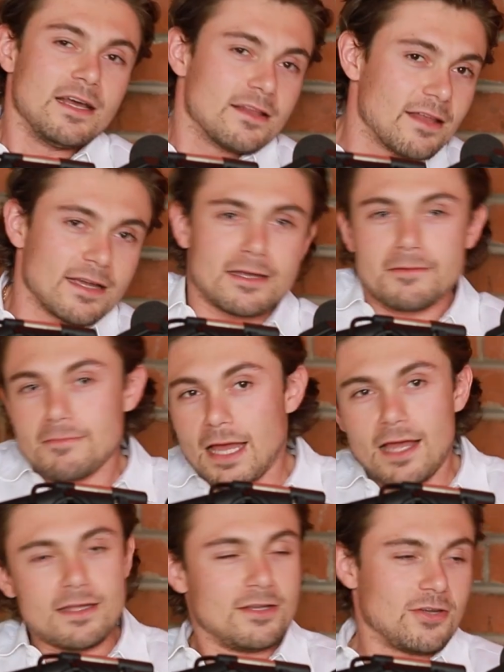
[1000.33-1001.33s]
Like,
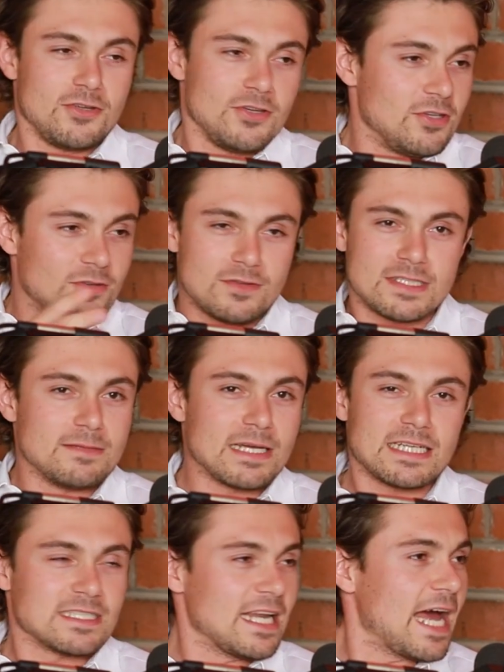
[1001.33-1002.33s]
you know, you seem
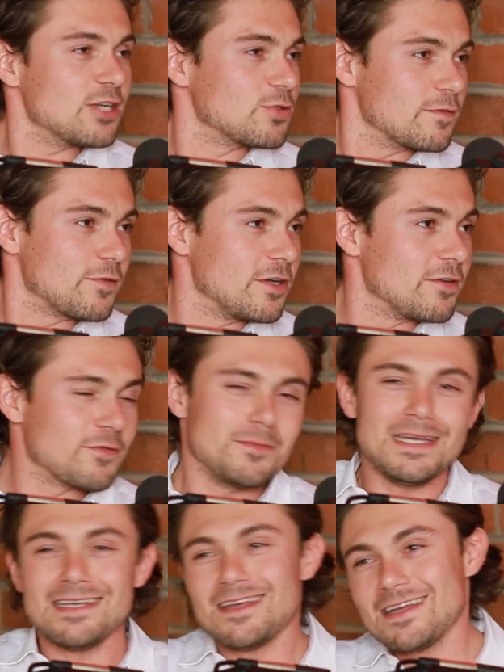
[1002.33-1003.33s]
like it's a natural for you. For
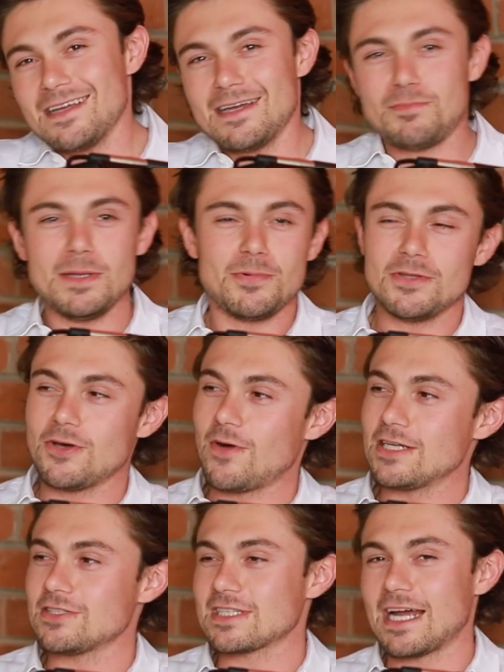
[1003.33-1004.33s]
me, like, yeah, people know
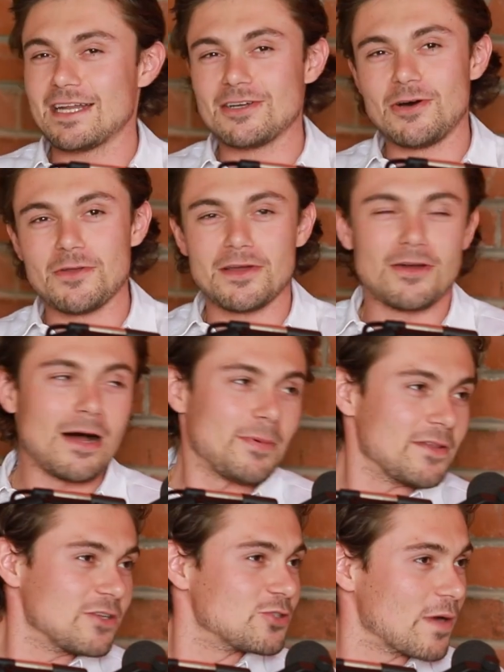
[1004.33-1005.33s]
I just kind of go there, hop
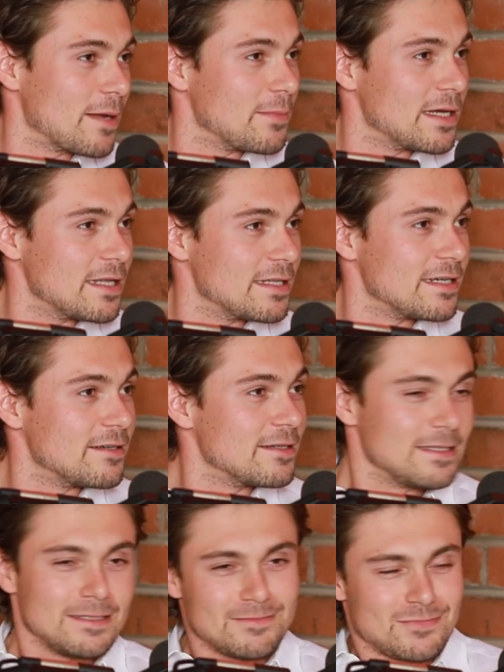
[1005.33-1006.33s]
on the treadmill and
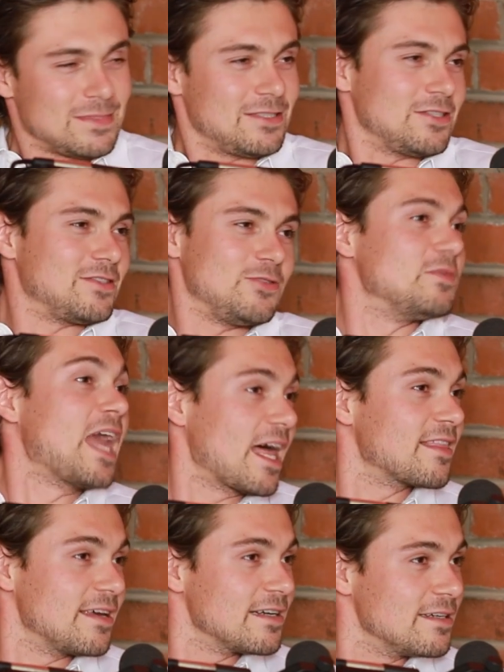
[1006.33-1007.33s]
just do
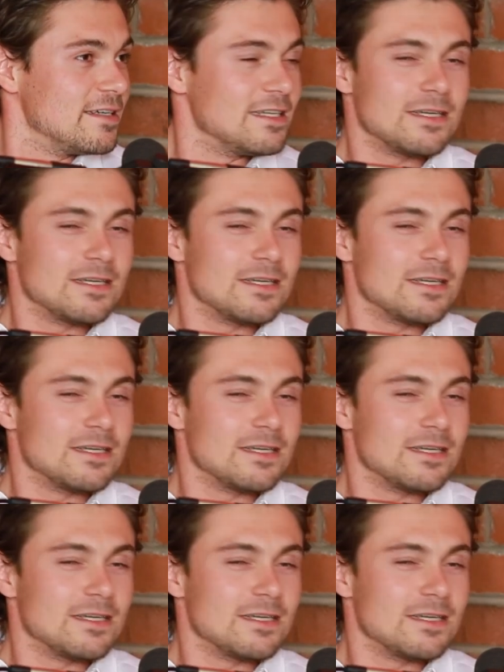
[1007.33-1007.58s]
nothing.